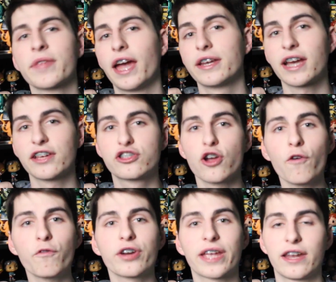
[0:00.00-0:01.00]
And guys,
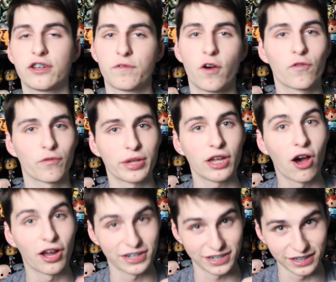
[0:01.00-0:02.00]
don't forget to vote for me
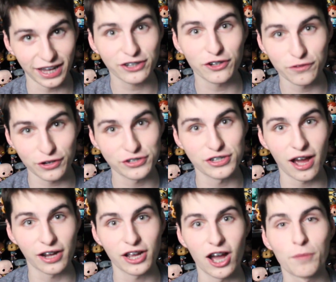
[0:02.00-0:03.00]
on
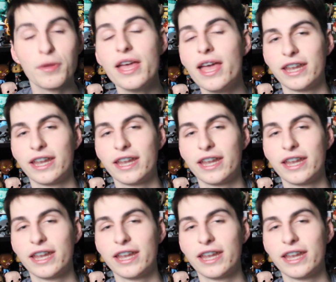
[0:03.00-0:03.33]
collectorverse.com.